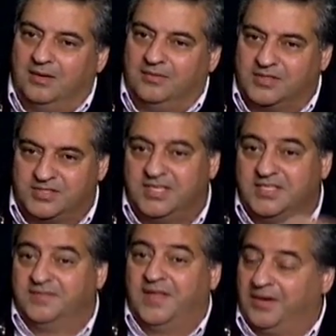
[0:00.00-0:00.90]
the seeds
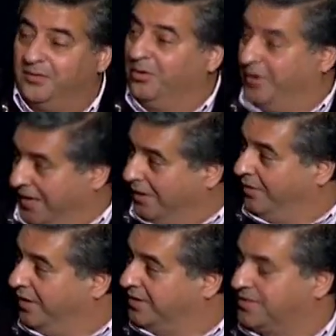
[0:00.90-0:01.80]
of that are already out there,
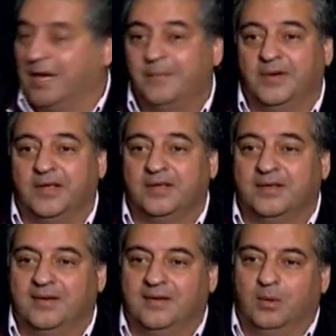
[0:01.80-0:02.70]
it's happening,
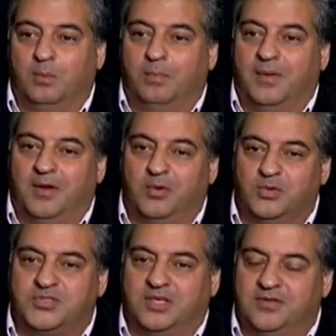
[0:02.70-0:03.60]
but they're
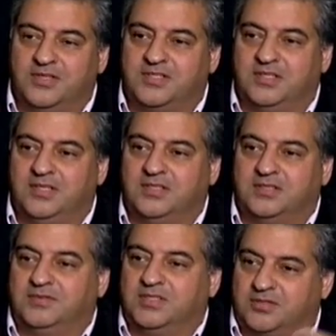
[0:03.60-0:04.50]
also the seeds of
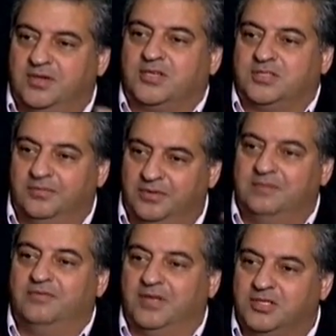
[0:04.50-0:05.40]
destruction and
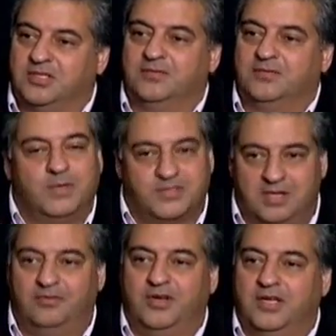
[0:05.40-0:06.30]
reinvention of almost
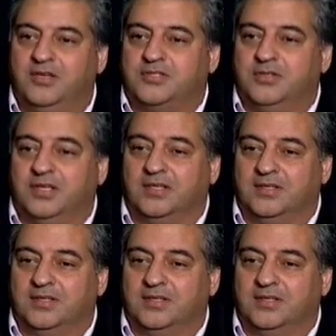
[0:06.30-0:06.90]
every industry.